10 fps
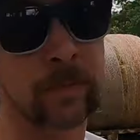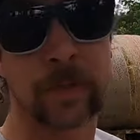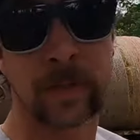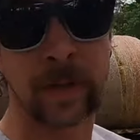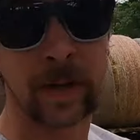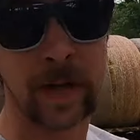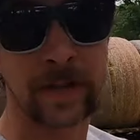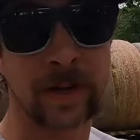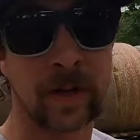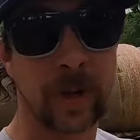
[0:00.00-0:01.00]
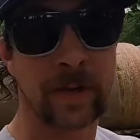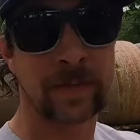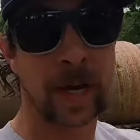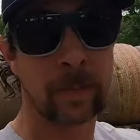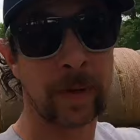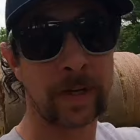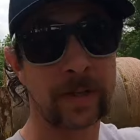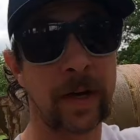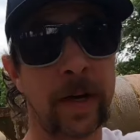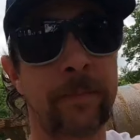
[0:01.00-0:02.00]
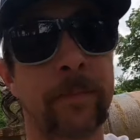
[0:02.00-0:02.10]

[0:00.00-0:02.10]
it's gonna be the last load we have time to make today.